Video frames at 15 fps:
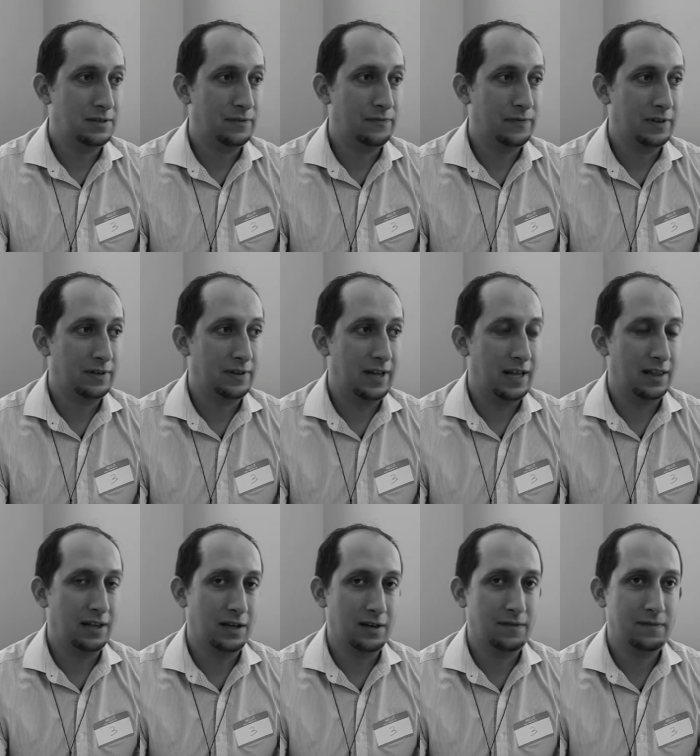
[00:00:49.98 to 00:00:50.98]
To feel that
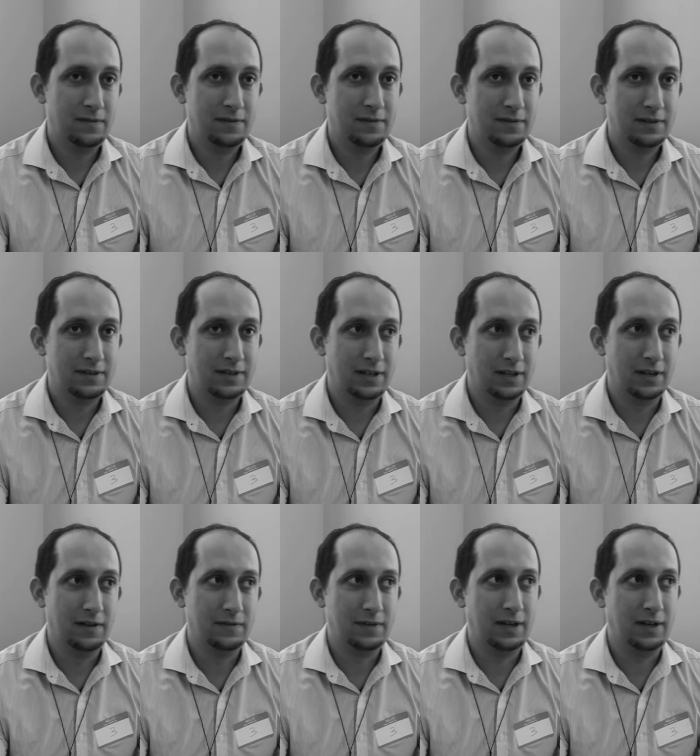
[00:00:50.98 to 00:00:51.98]
love, the
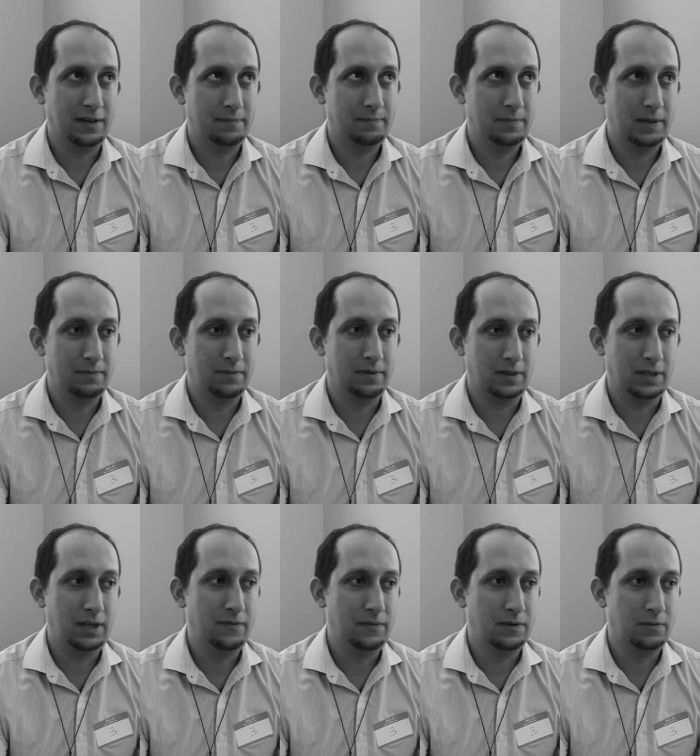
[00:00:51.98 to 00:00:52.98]
love that people
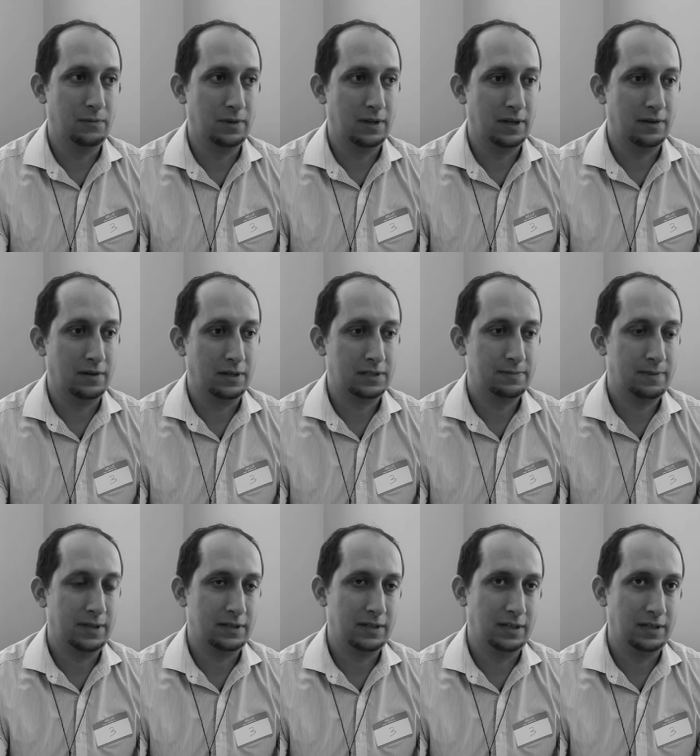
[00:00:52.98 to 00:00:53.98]
give you without
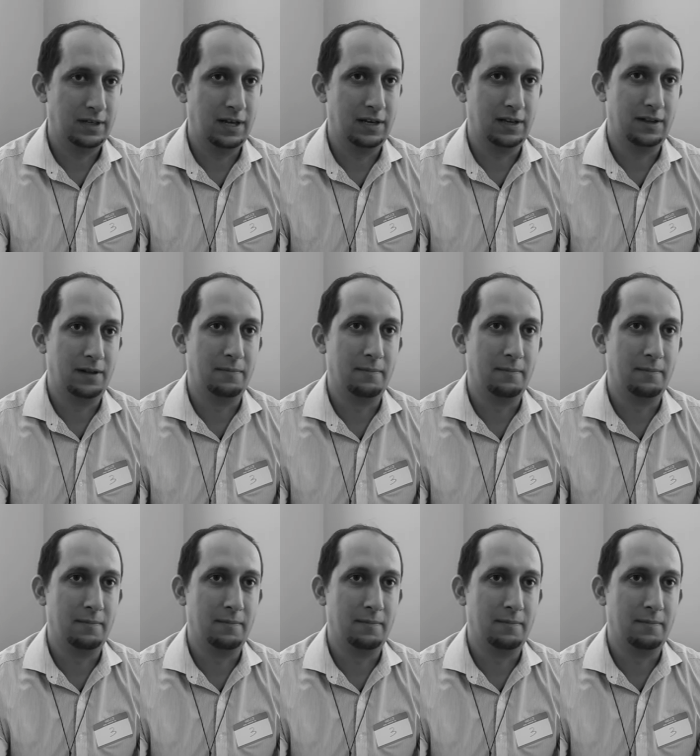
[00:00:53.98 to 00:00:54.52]
expecting anything